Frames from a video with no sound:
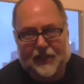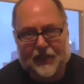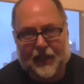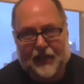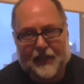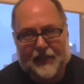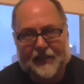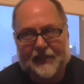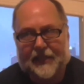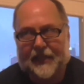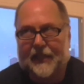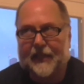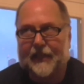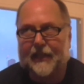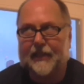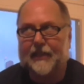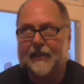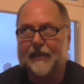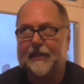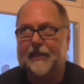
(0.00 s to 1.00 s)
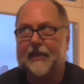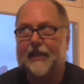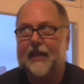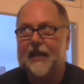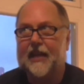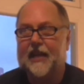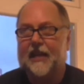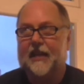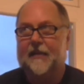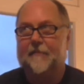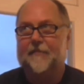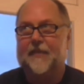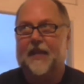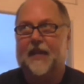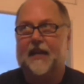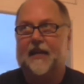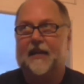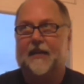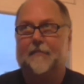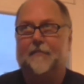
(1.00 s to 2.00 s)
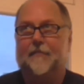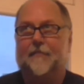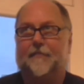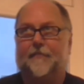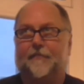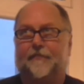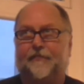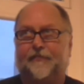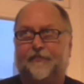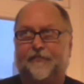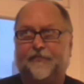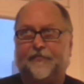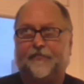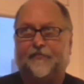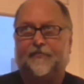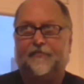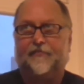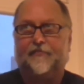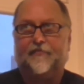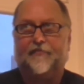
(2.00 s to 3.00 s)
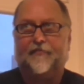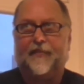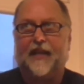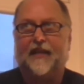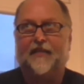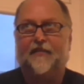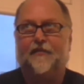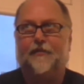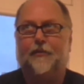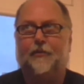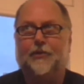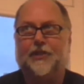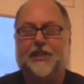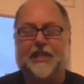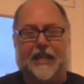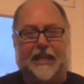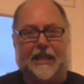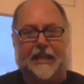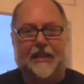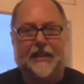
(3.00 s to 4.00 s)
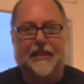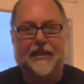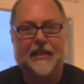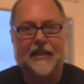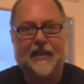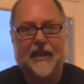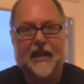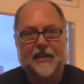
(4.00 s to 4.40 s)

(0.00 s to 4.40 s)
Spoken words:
1914,